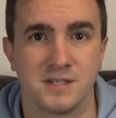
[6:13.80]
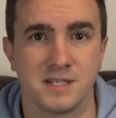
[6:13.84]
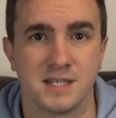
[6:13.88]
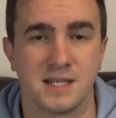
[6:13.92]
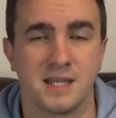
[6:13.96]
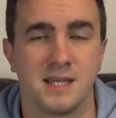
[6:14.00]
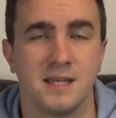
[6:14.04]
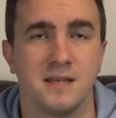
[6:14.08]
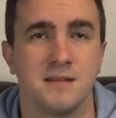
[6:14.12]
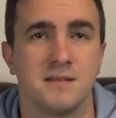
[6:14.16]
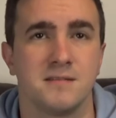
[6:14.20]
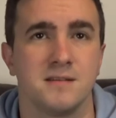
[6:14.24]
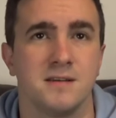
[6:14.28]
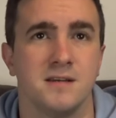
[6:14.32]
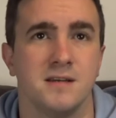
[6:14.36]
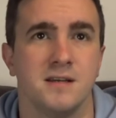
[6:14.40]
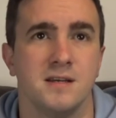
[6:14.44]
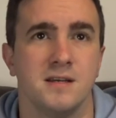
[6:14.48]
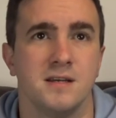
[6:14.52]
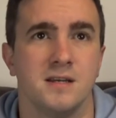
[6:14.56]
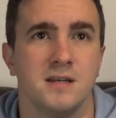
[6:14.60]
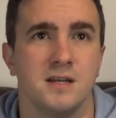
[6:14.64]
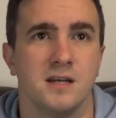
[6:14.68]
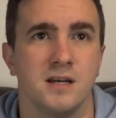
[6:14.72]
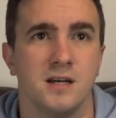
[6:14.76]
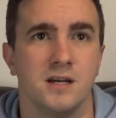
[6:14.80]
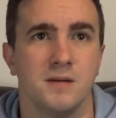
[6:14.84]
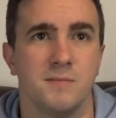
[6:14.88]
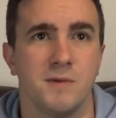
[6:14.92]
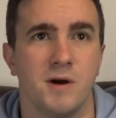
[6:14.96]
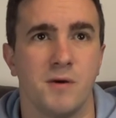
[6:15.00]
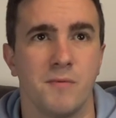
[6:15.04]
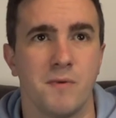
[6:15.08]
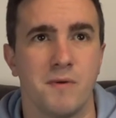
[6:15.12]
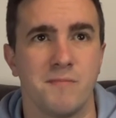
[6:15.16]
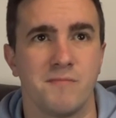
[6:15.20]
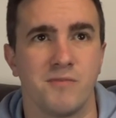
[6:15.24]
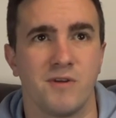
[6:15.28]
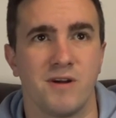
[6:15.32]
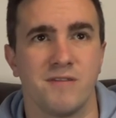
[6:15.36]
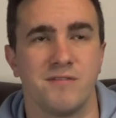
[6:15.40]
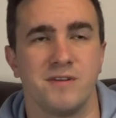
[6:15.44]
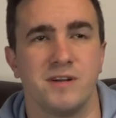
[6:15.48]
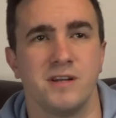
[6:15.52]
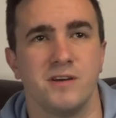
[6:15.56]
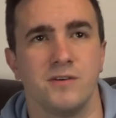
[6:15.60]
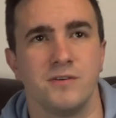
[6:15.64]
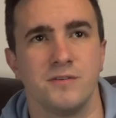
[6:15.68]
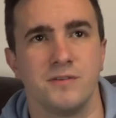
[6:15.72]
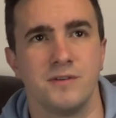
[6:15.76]
a kid. I remember having
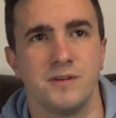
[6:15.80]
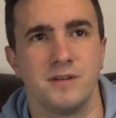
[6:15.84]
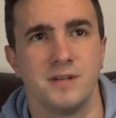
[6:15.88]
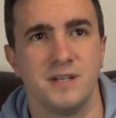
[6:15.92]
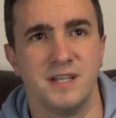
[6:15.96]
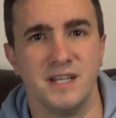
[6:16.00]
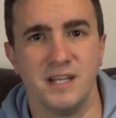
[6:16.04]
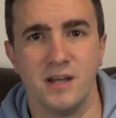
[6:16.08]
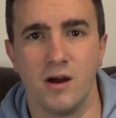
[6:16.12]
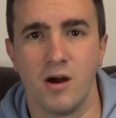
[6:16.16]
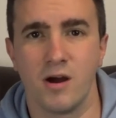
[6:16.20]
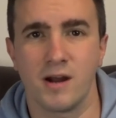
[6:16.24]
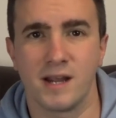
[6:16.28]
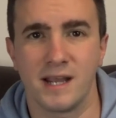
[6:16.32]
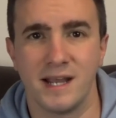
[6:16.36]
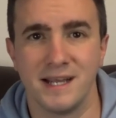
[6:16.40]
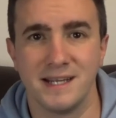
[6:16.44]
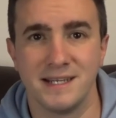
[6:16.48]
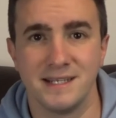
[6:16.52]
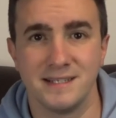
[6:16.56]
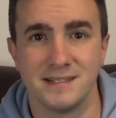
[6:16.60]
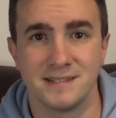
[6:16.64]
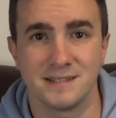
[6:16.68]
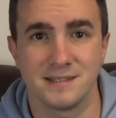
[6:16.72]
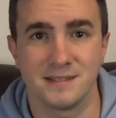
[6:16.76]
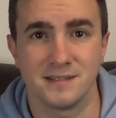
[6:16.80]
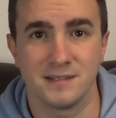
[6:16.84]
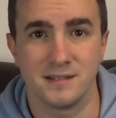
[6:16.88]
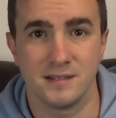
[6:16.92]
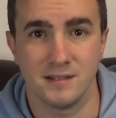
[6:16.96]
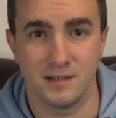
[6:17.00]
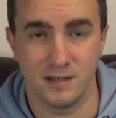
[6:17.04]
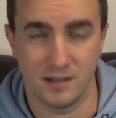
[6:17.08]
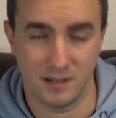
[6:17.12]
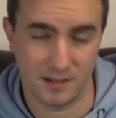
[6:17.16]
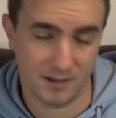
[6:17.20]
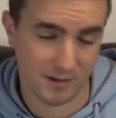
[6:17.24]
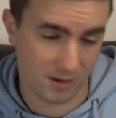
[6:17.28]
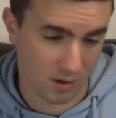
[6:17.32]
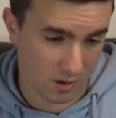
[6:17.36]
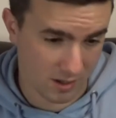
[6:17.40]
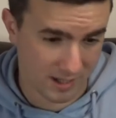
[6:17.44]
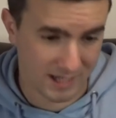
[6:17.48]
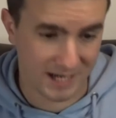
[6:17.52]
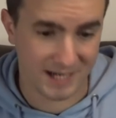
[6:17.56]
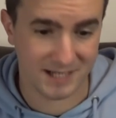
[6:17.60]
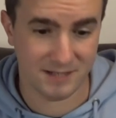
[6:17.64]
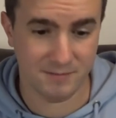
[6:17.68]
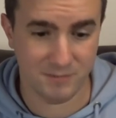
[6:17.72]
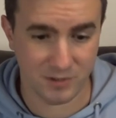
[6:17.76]
it on the arcade
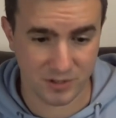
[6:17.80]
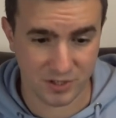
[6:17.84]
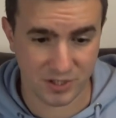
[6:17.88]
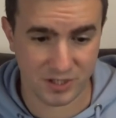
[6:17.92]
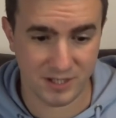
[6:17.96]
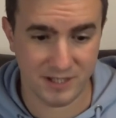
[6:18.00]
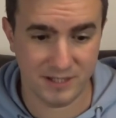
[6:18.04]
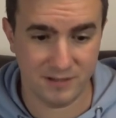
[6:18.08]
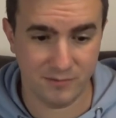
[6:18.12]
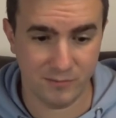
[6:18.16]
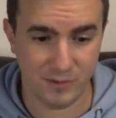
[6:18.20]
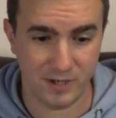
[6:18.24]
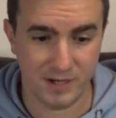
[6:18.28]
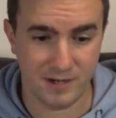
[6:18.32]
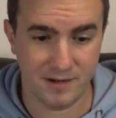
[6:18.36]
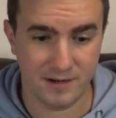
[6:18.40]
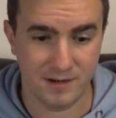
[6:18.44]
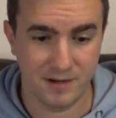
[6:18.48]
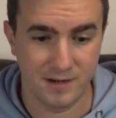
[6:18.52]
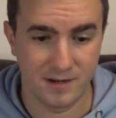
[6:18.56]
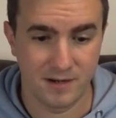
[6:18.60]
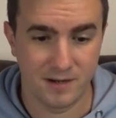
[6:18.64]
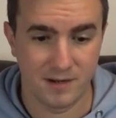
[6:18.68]
machine when